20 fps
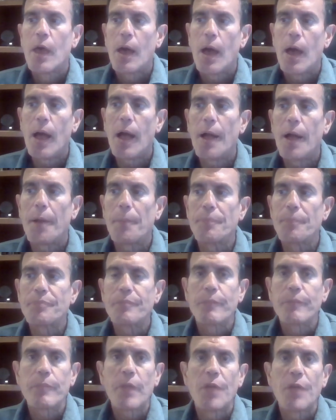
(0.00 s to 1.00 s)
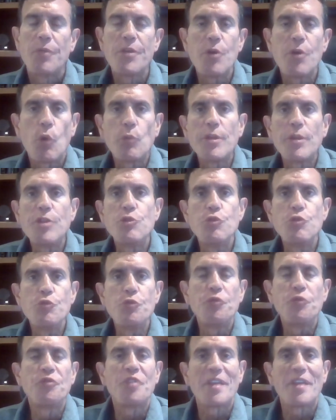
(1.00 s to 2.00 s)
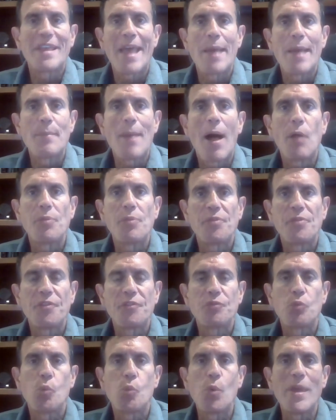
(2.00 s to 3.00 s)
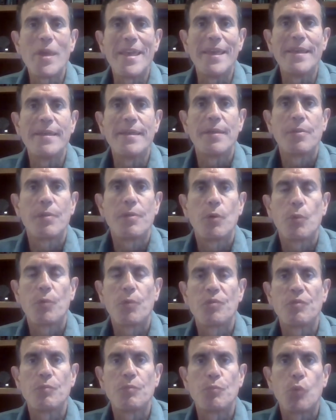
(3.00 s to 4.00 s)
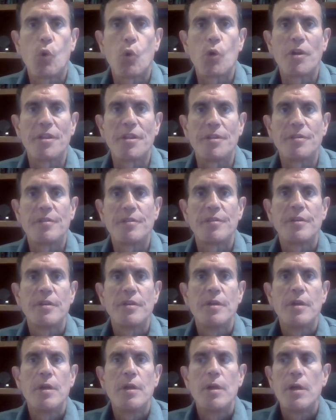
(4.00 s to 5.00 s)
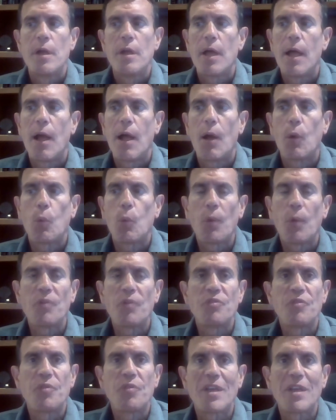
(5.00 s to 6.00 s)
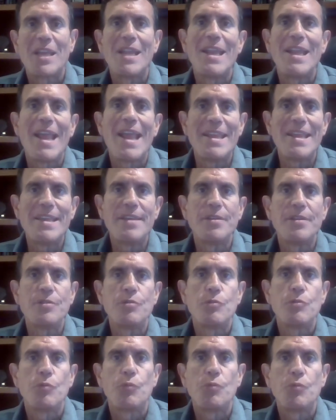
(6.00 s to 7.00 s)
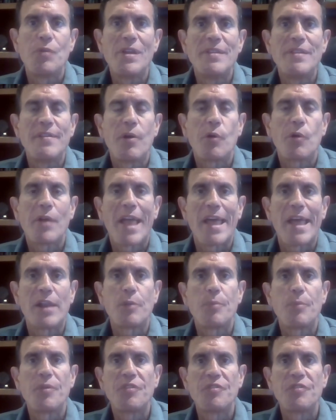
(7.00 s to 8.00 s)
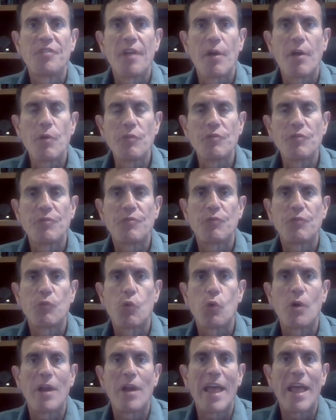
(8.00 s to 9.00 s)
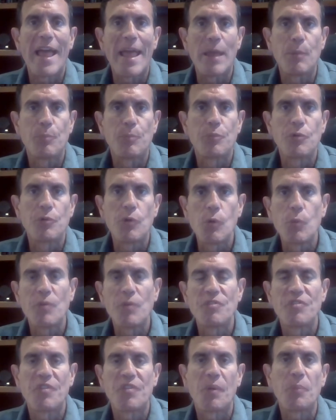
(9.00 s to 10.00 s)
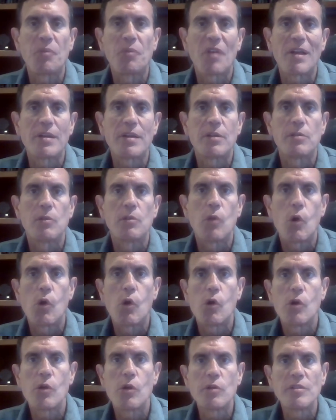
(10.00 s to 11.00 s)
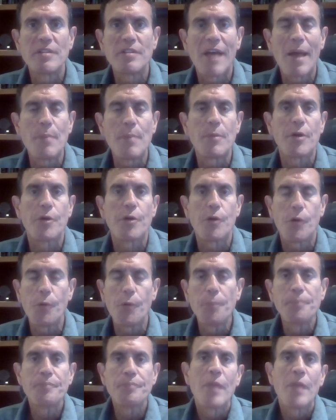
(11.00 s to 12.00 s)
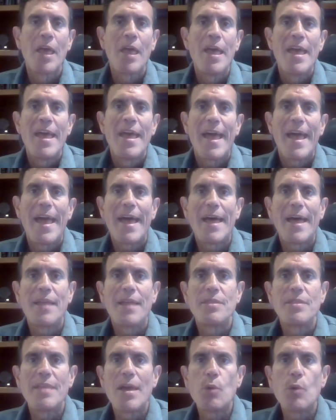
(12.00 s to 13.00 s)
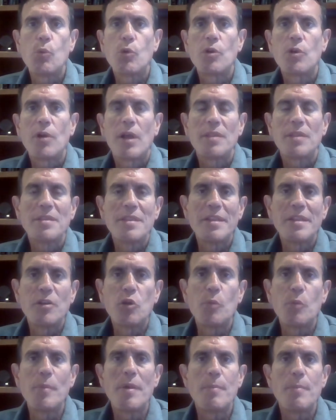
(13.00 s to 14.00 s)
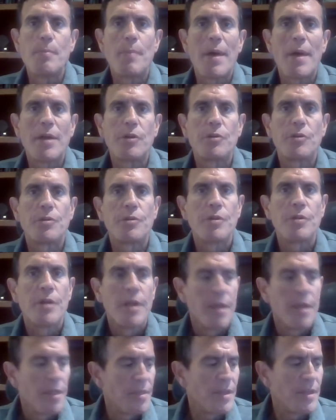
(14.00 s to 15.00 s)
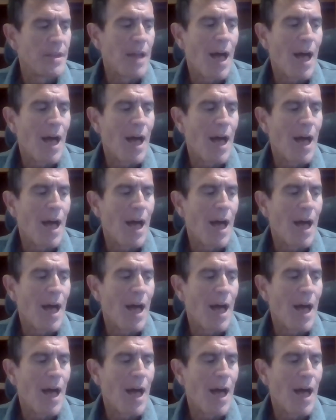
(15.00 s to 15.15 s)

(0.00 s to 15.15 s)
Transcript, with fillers: Um, the only news that came out this week that was important uh, was the Canadian retail cannabis sales for April, which seems like a long time ago and they were a little bit better than